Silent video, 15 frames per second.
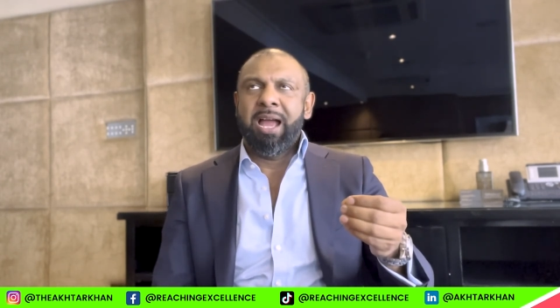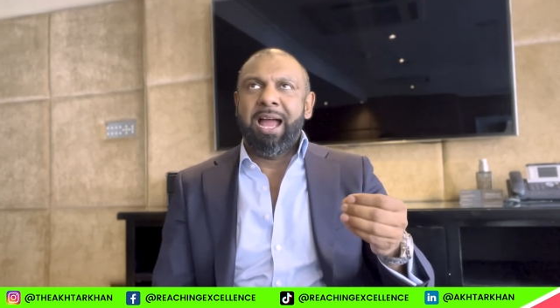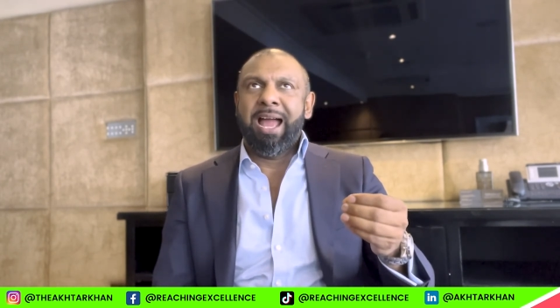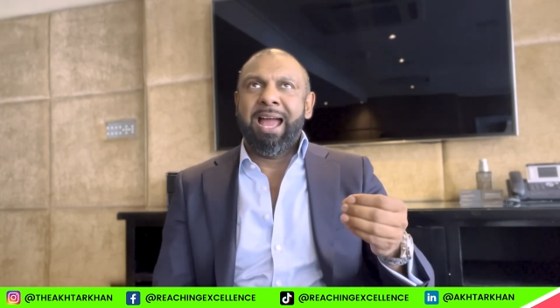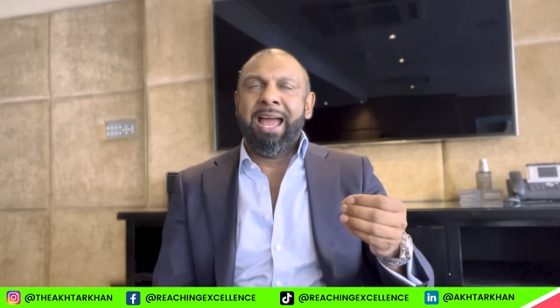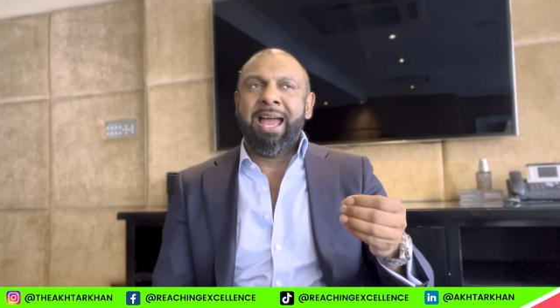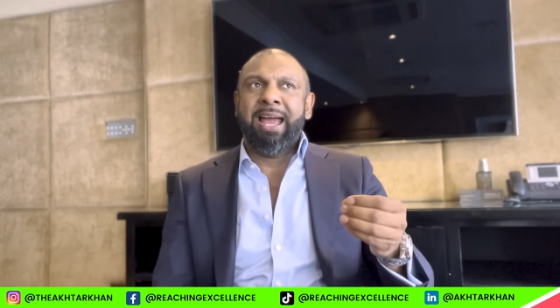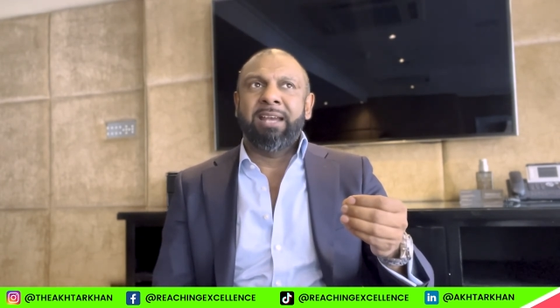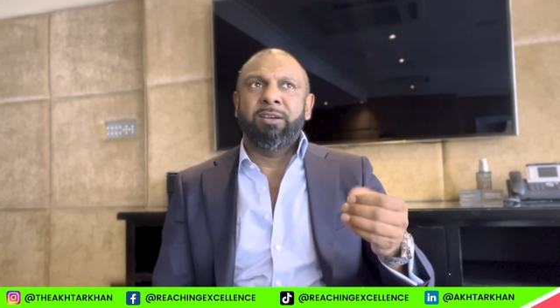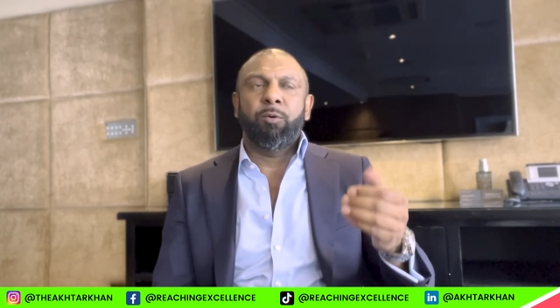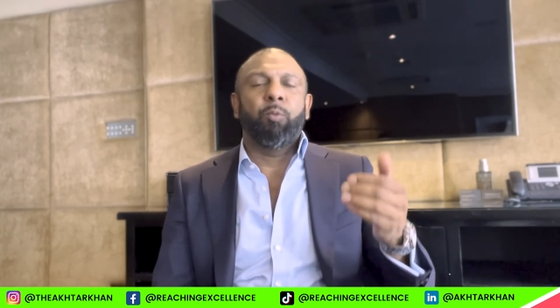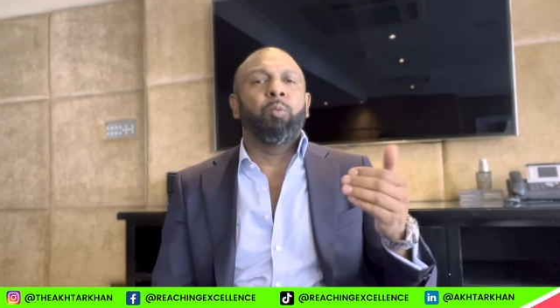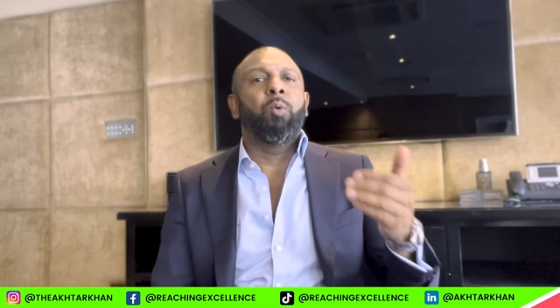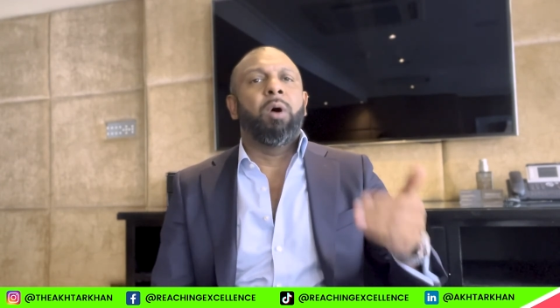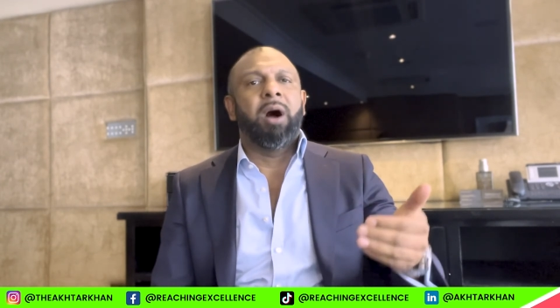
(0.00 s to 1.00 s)
and
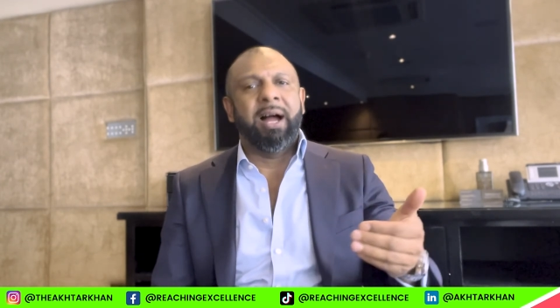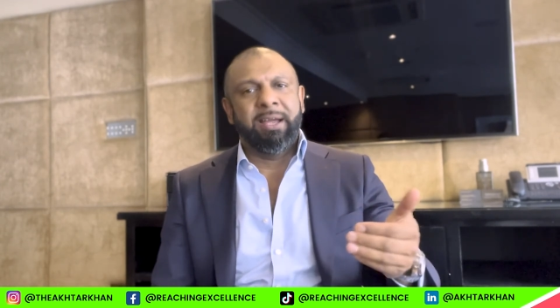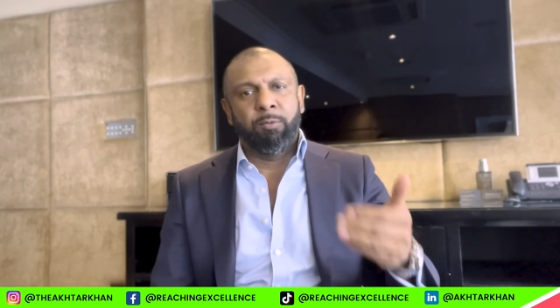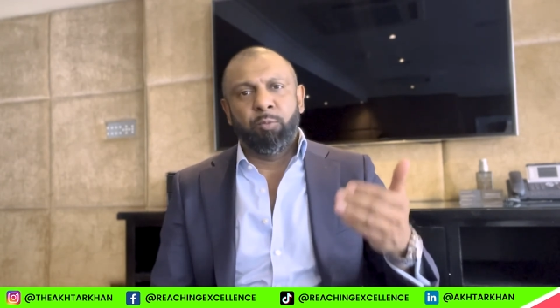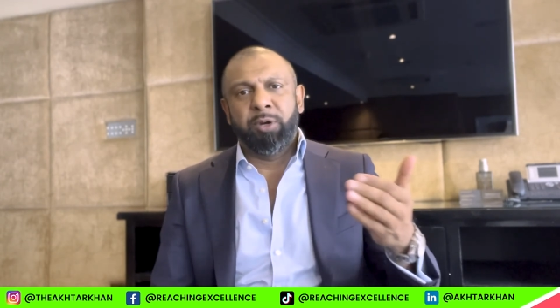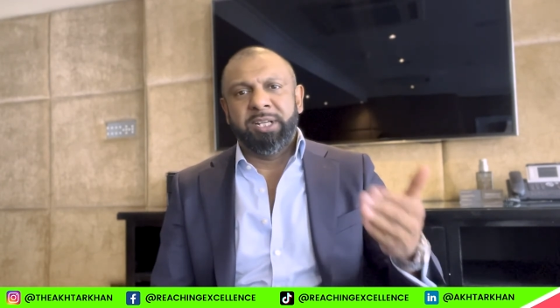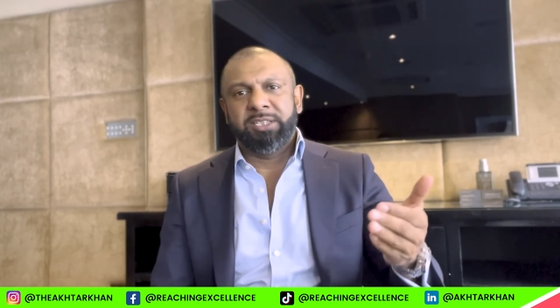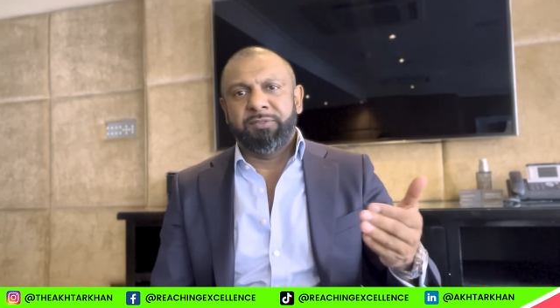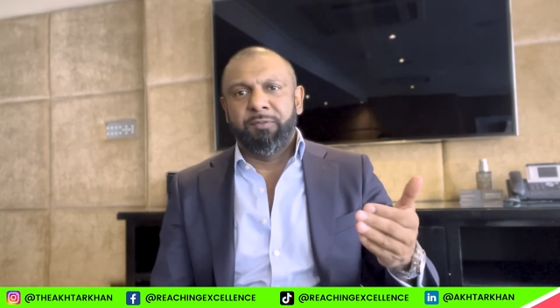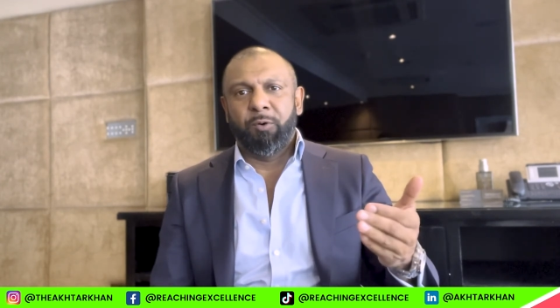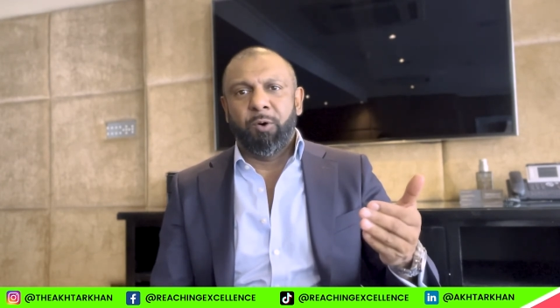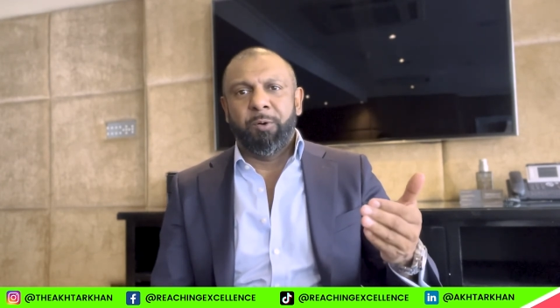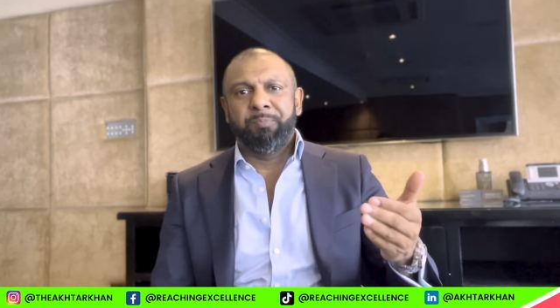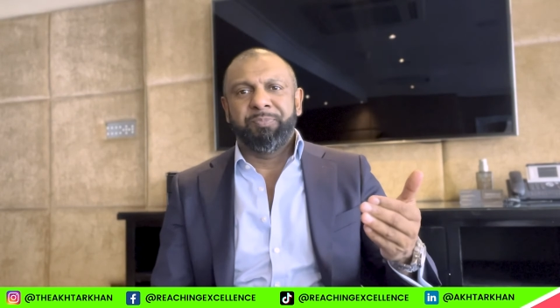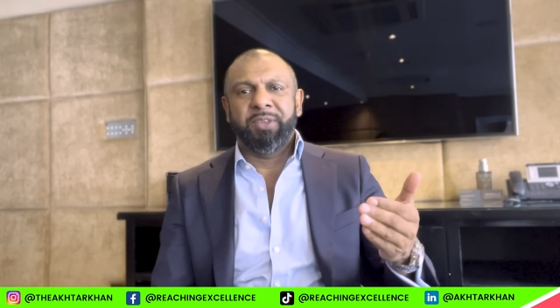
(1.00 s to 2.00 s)
why and what it's
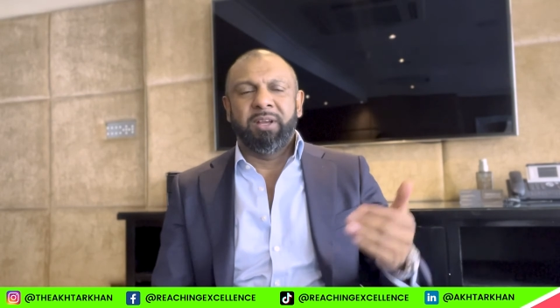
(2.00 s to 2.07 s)
for.